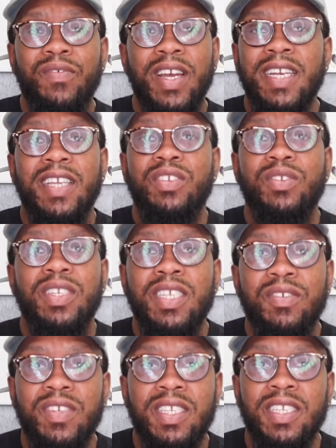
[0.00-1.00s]
Financial
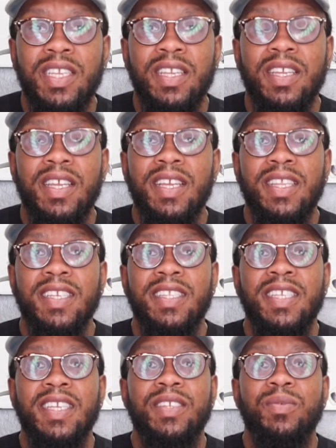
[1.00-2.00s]
literacy. There's
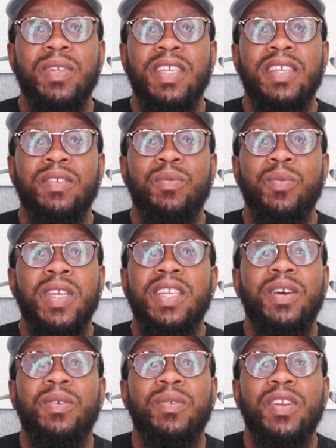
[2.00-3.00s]
things we
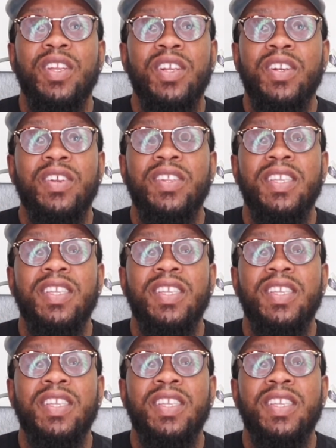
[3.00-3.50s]
don't learn,